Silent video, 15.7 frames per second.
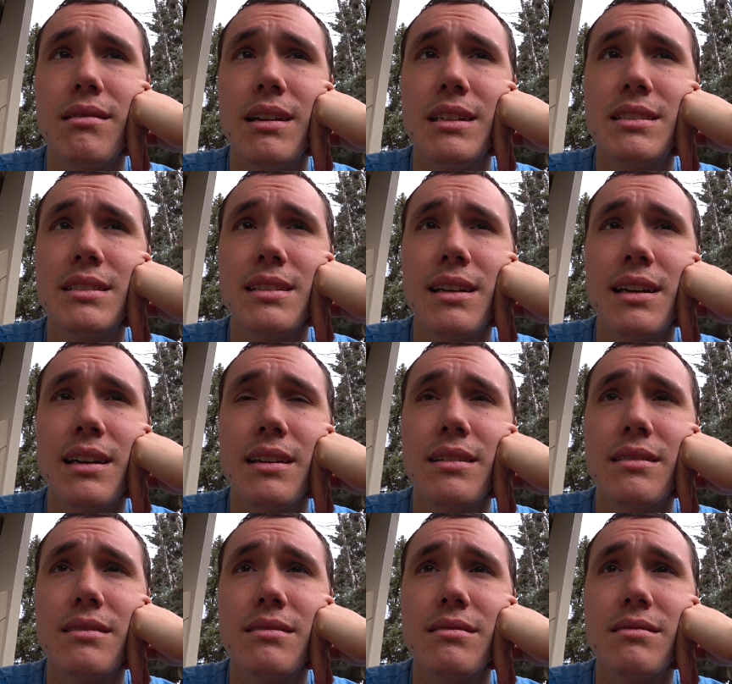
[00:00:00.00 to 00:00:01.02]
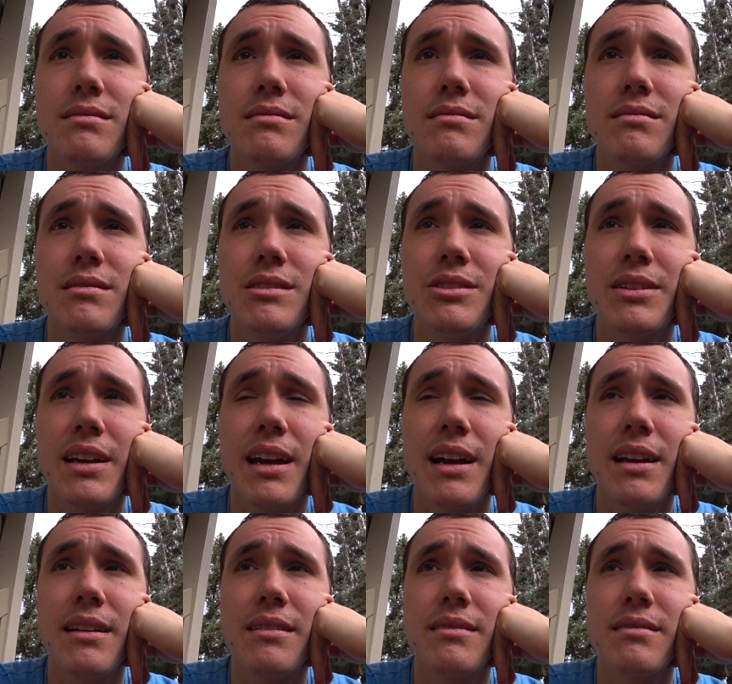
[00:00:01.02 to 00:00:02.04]
it's like you
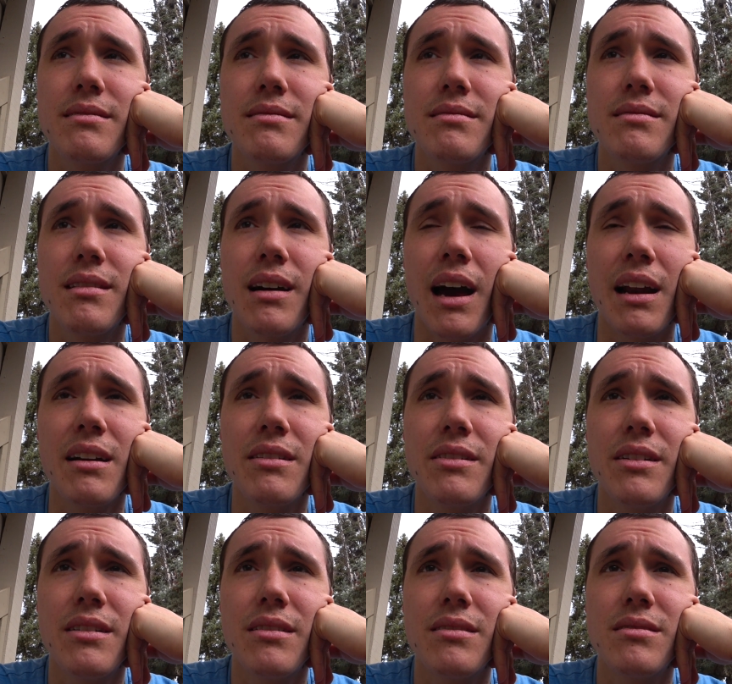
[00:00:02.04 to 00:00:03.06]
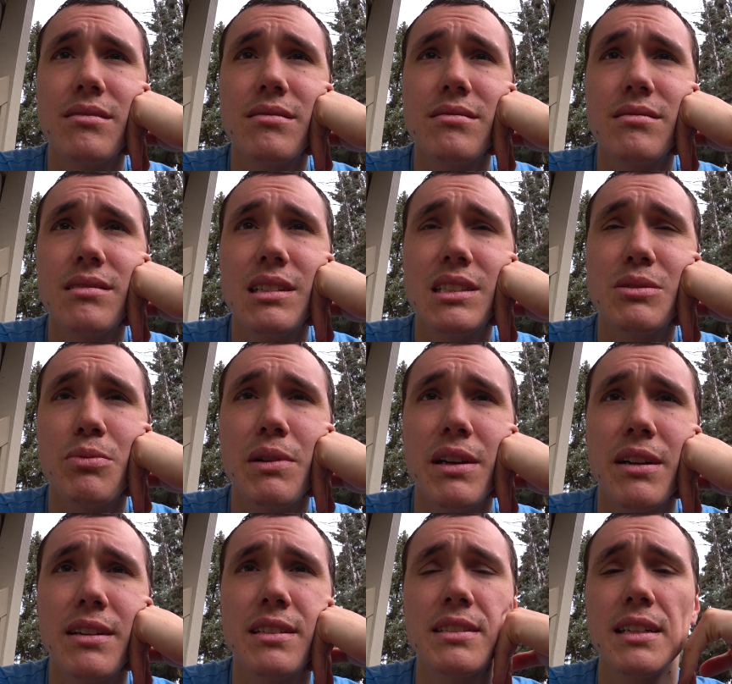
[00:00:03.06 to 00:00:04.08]
can't, I don't know, it's
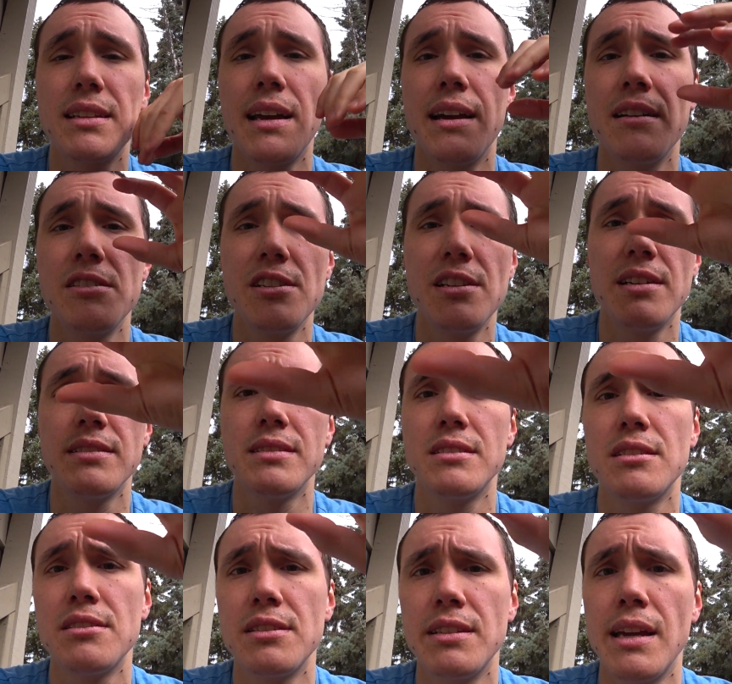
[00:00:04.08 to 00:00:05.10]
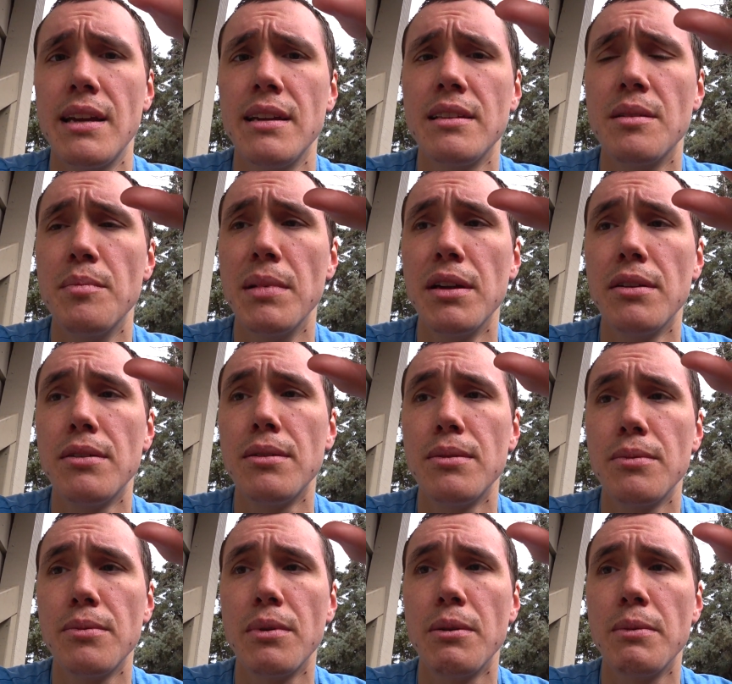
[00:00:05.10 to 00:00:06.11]
weird. It's like the energy doesn't just stay in the middle
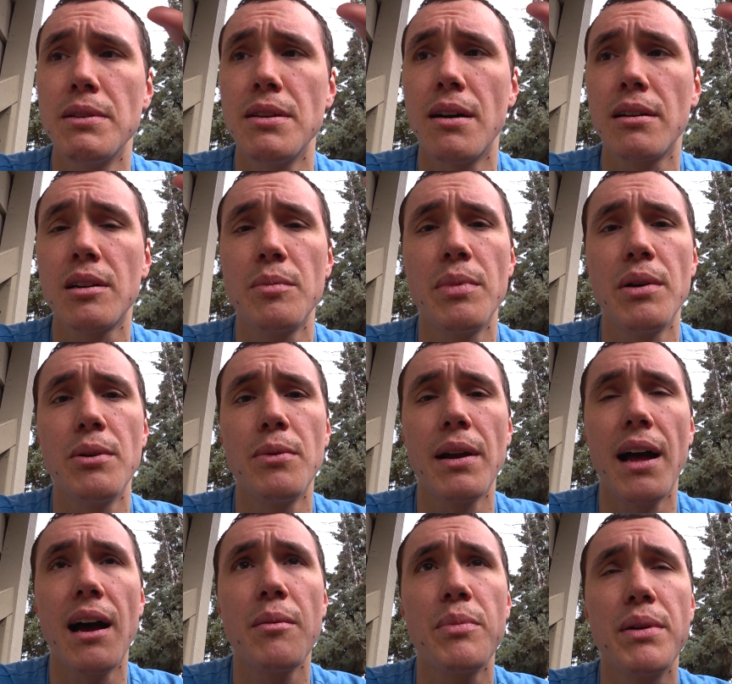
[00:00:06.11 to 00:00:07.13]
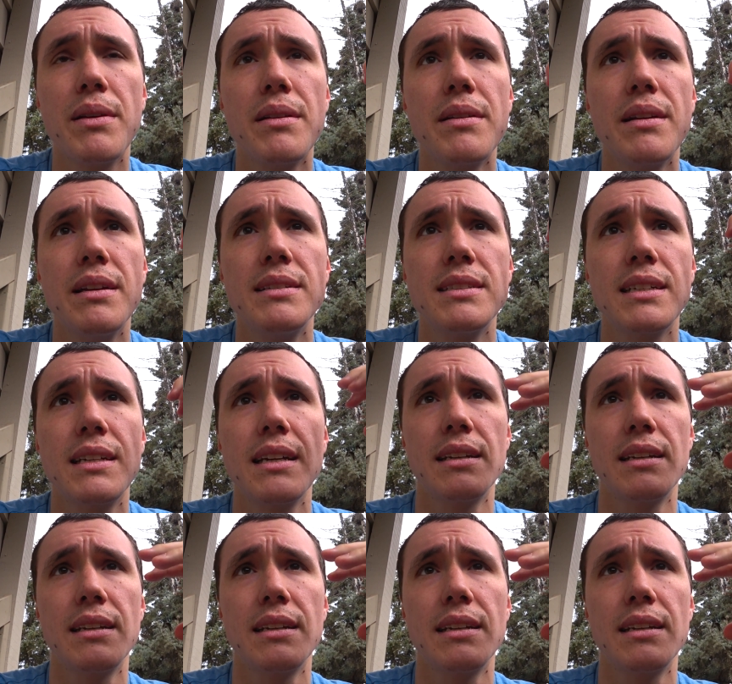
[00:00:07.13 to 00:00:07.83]
where we talk about what happened. It's like